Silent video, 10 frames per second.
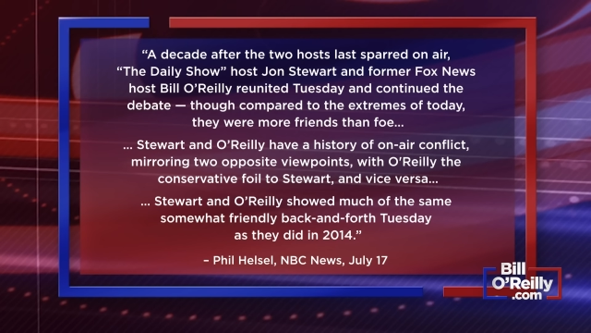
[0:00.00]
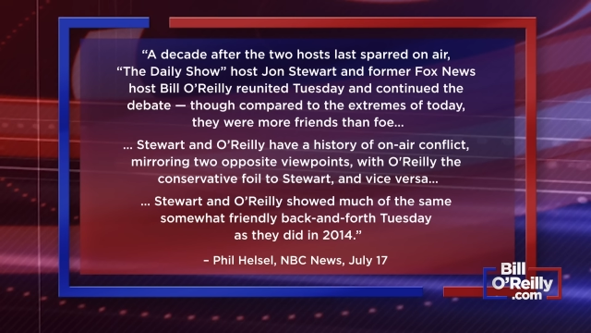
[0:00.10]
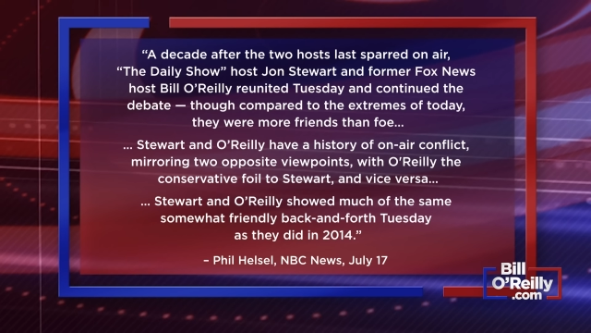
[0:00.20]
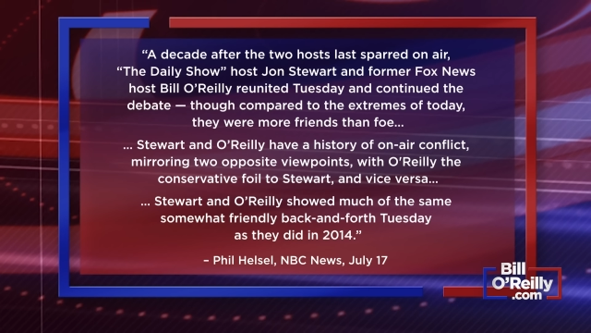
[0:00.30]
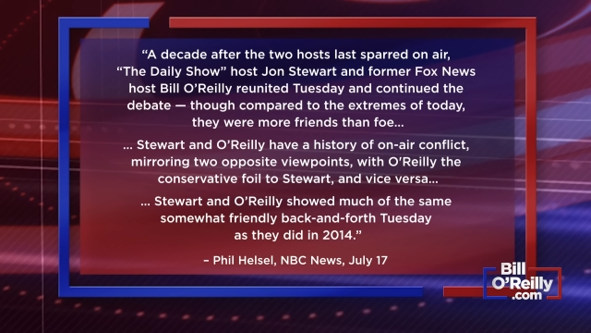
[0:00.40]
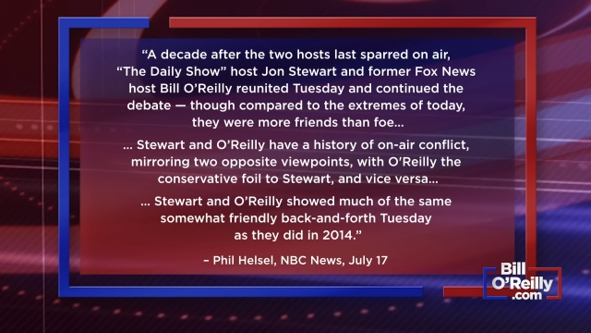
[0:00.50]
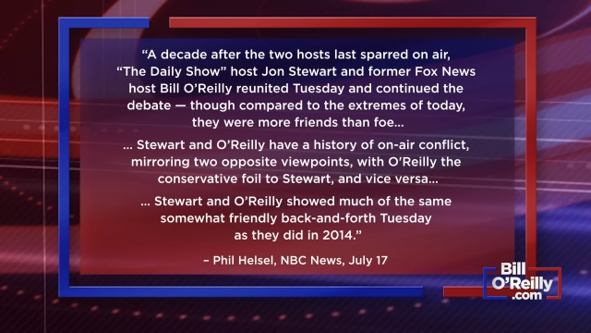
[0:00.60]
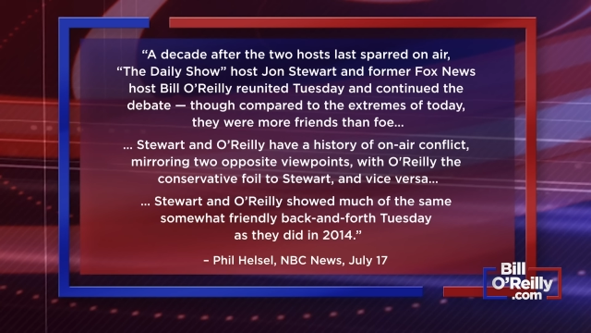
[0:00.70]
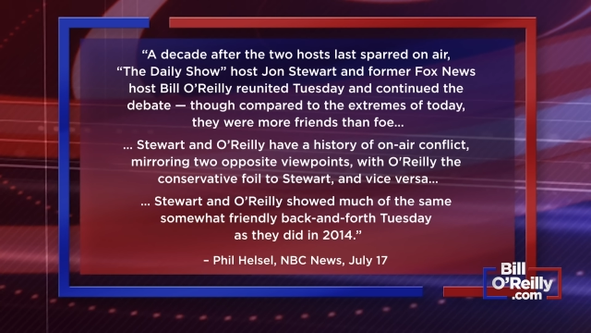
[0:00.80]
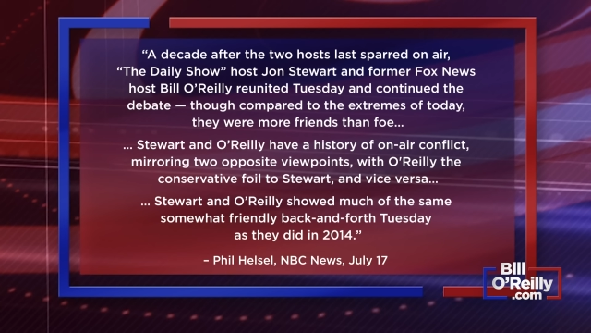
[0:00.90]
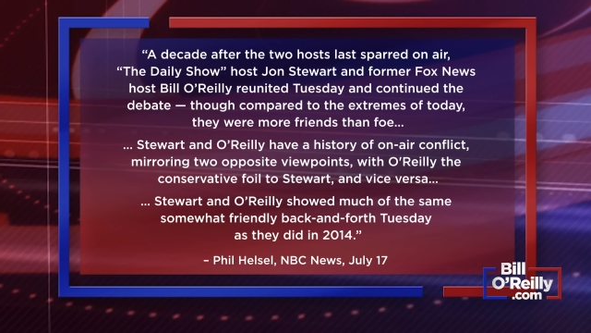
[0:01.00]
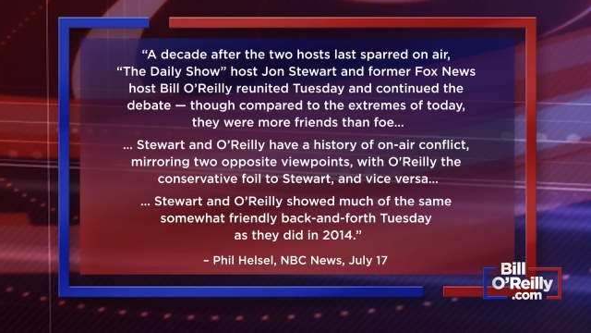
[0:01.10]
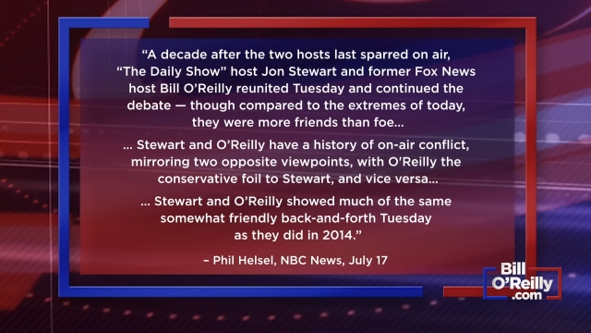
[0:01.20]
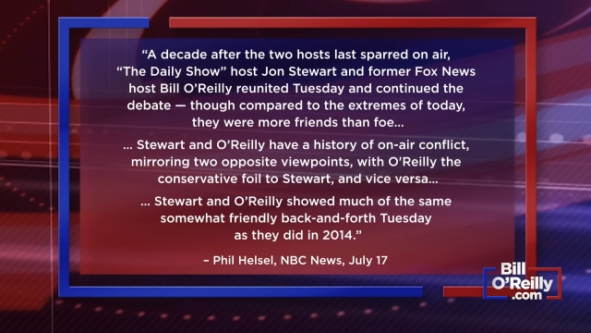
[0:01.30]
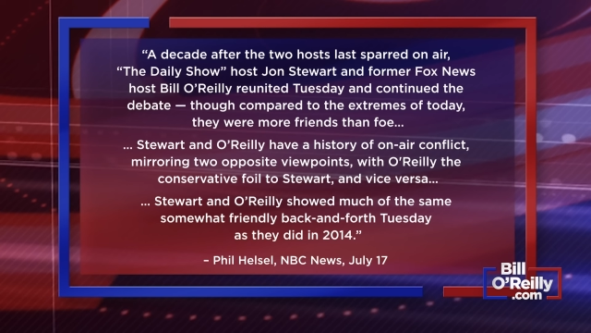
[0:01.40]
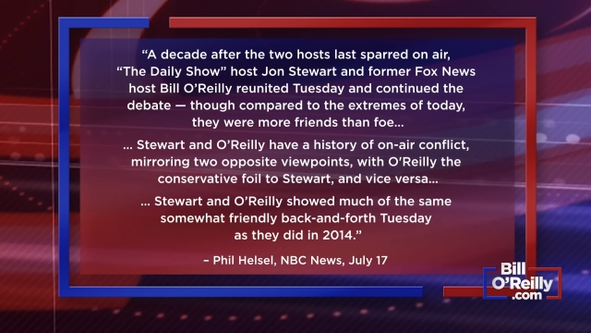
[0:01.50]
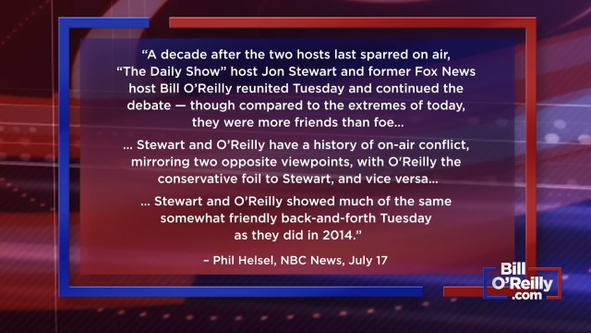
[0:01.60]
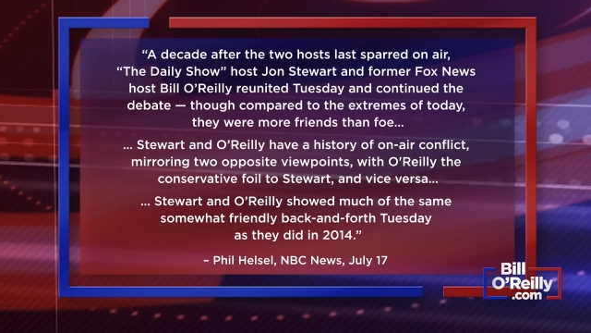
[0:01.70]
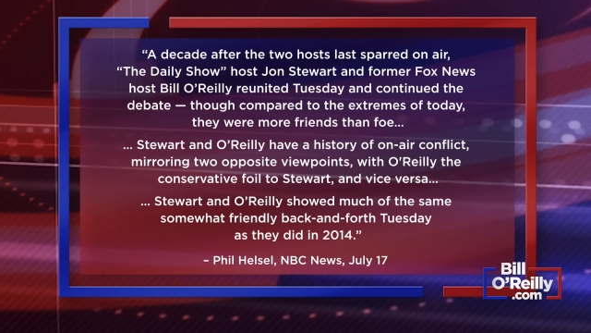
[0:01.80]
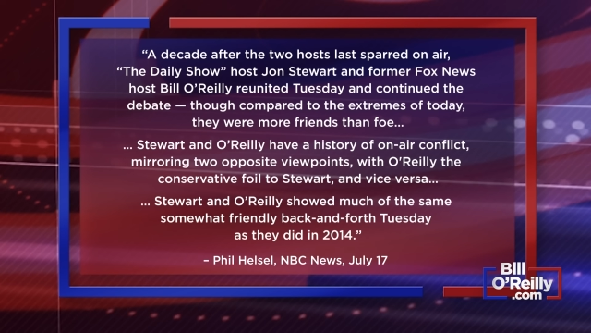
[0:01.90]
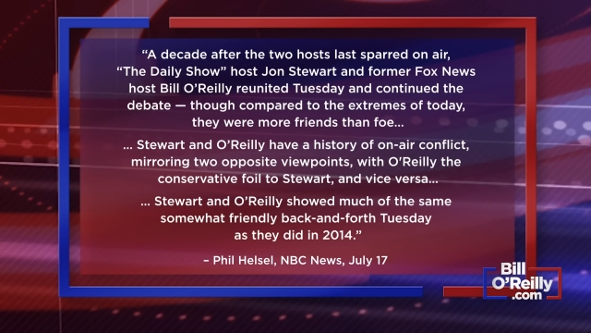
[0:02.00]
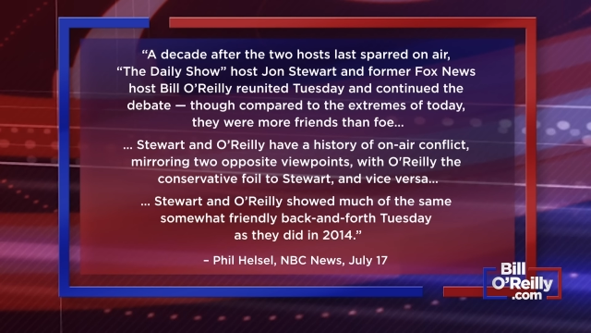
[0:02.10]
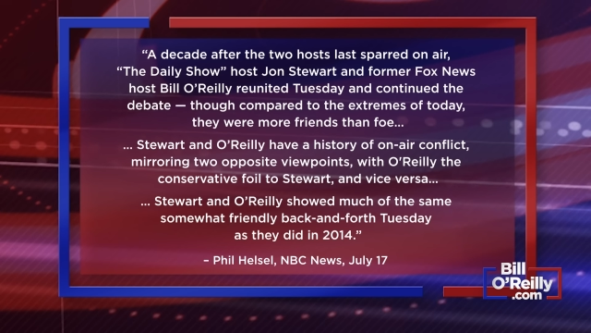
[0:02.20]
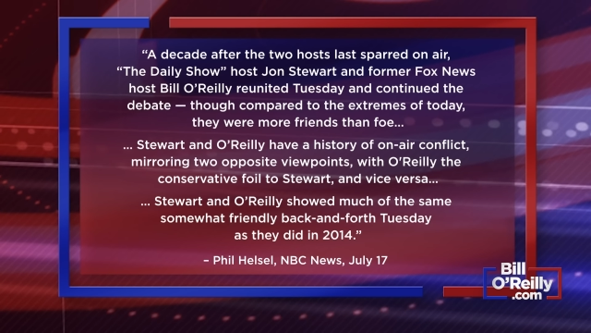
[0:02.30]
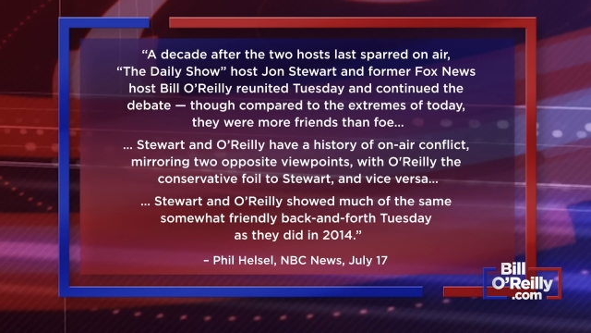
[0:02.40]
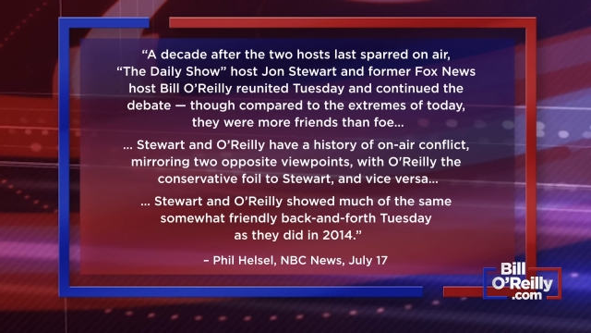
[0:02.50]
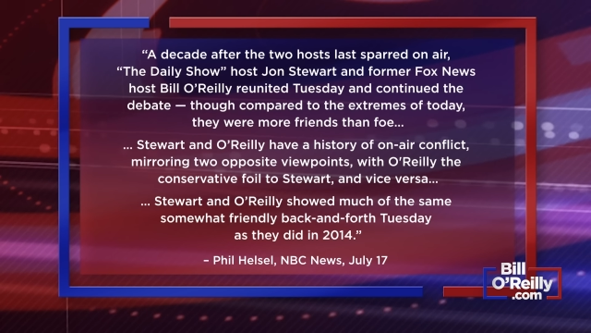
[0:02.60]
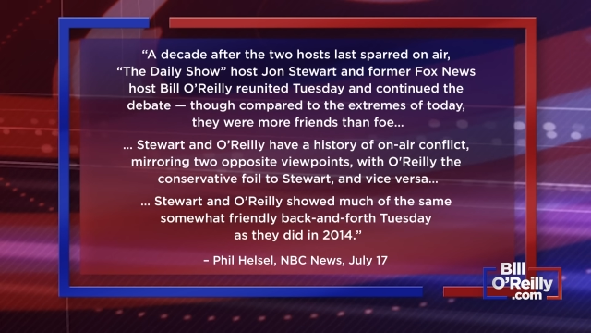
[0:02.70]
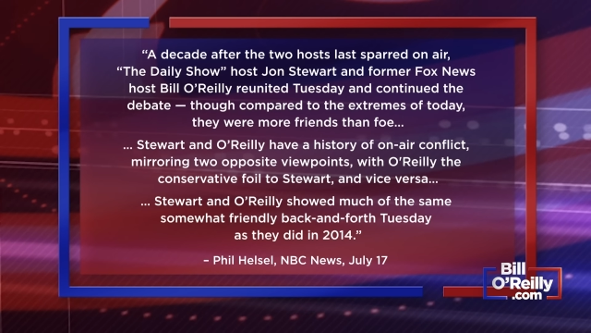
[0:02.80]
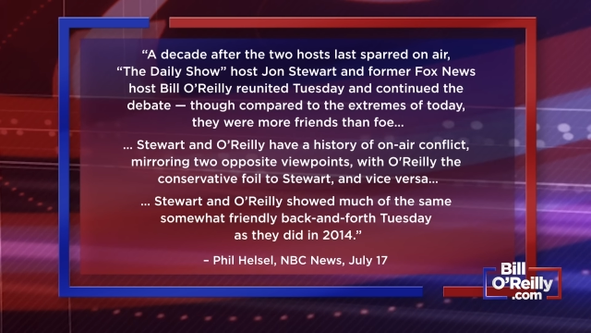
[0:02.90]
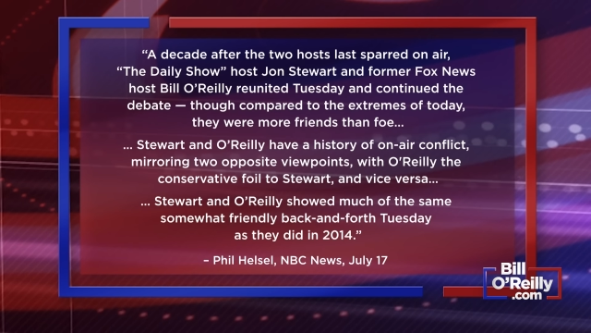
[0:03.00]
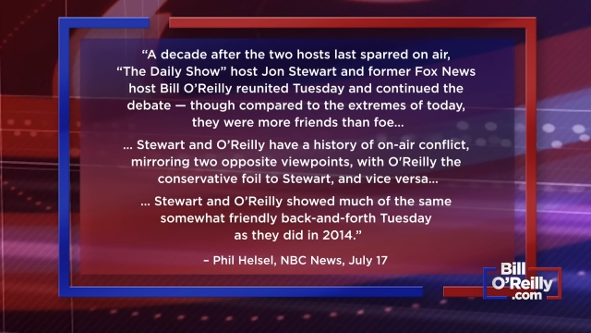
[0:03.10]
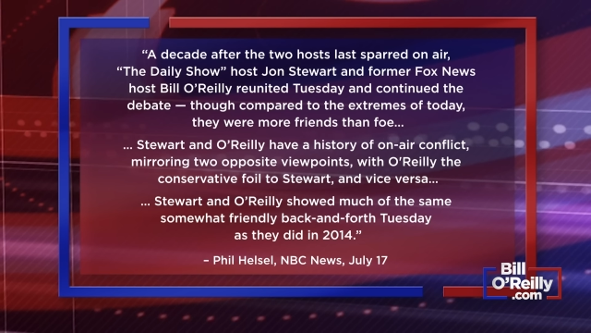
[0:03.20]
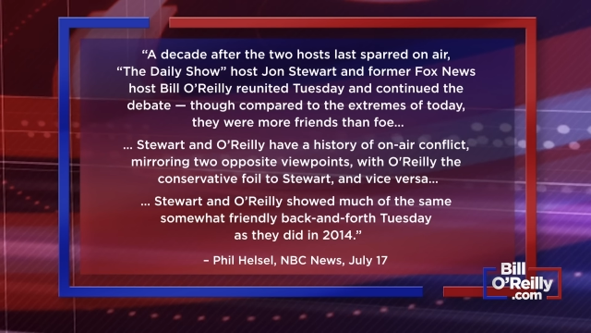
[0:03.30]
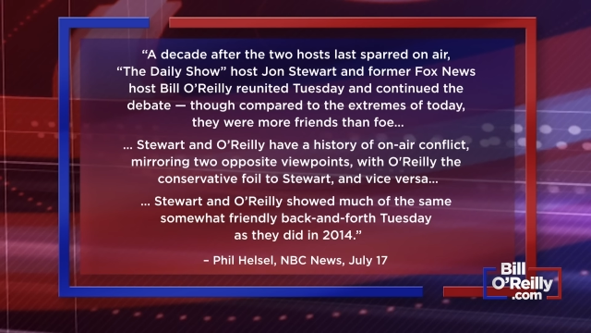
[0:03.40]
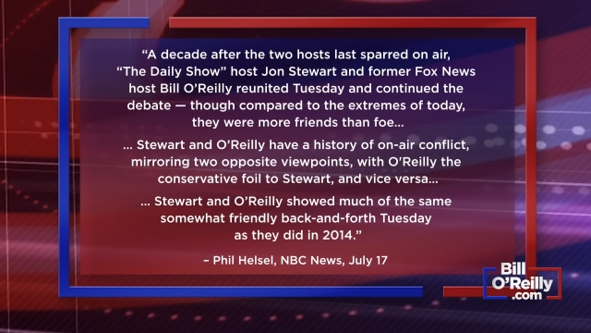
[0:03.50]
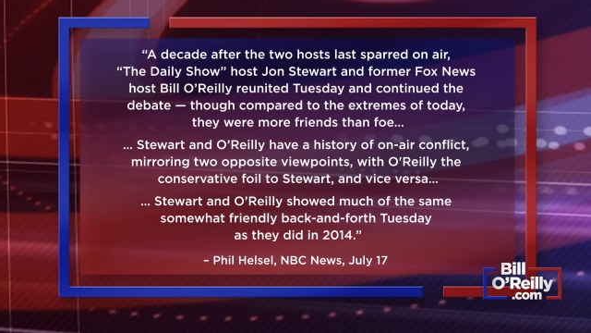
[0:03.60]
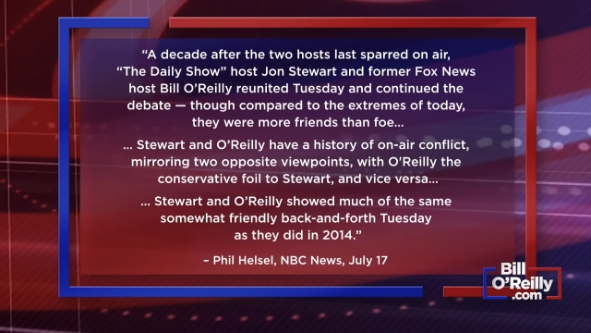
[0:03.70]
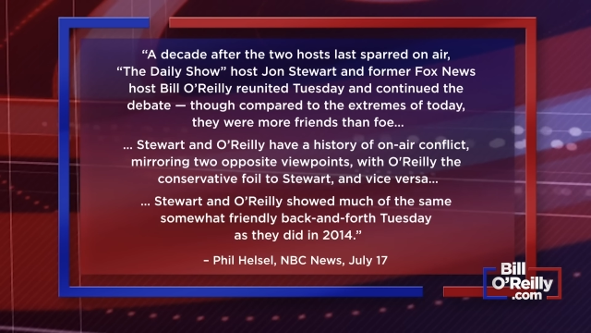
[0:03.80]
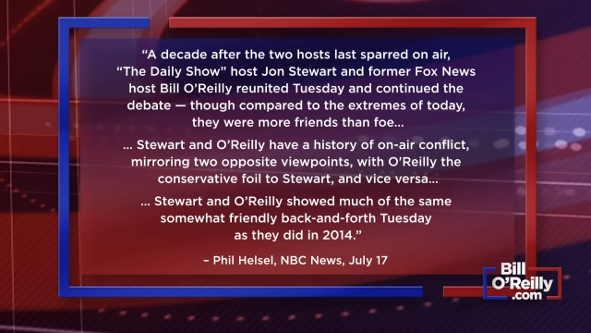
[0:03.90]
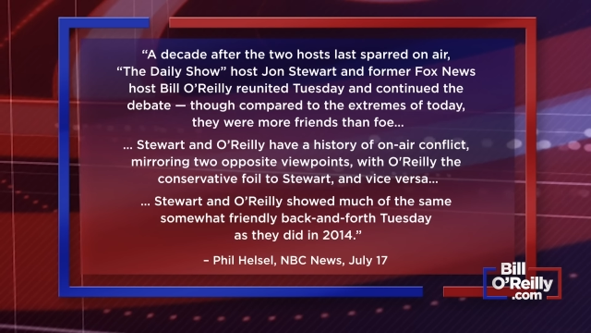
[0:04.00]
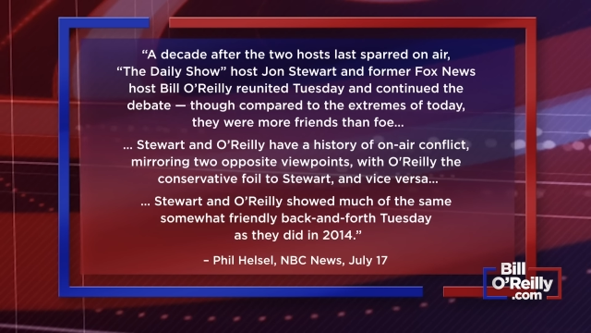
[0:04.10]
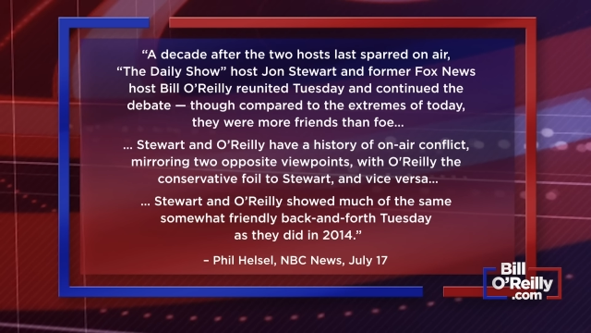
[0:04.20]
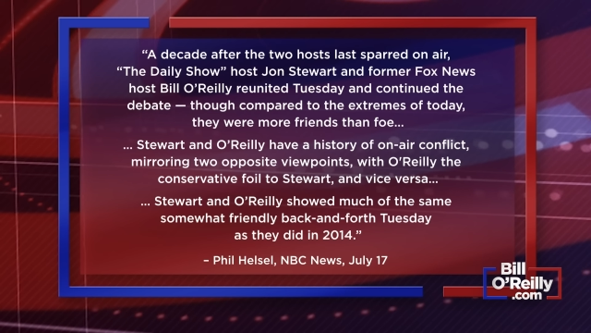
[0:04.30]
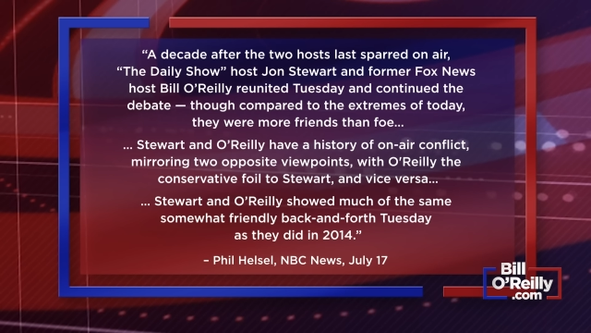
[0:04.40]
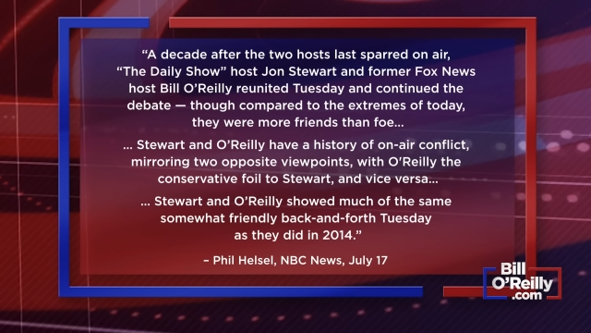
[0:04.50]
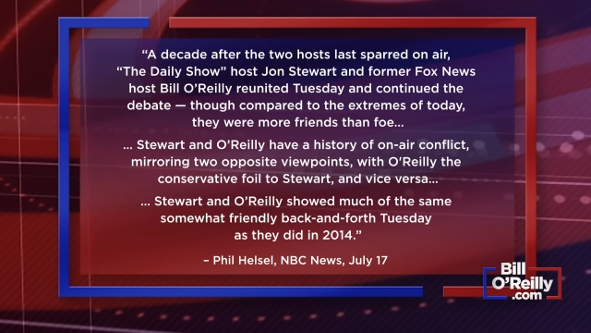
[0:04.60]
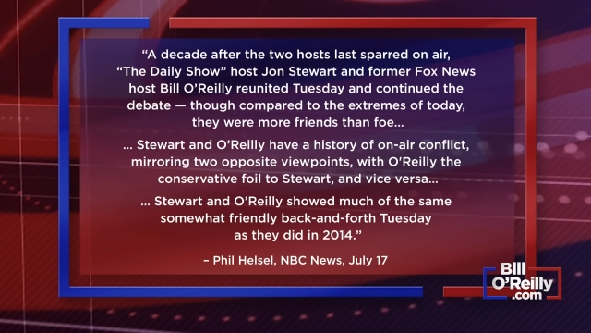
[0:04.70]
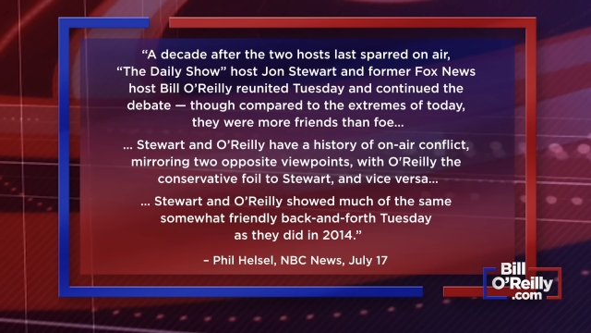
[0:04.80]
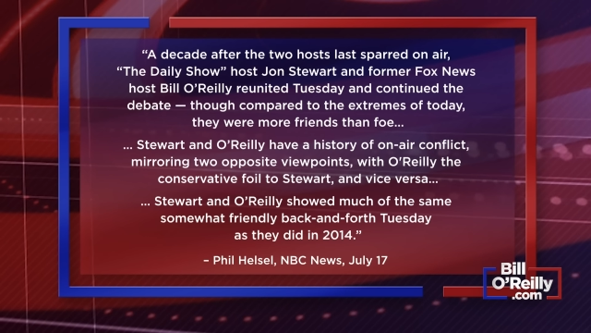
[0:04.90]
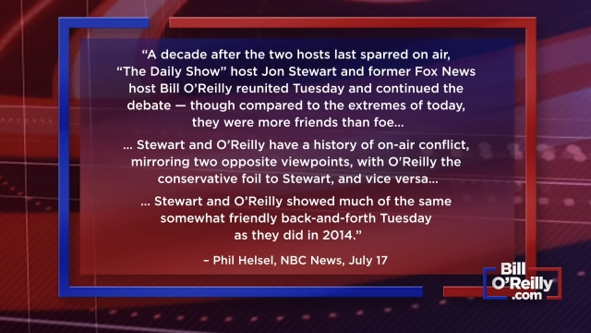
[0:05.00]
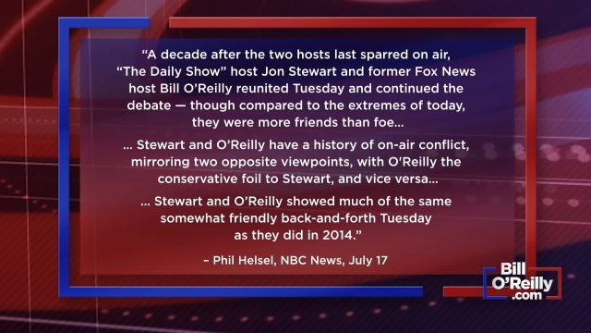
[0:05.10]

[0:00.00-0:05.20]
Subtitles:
(no speaker visible)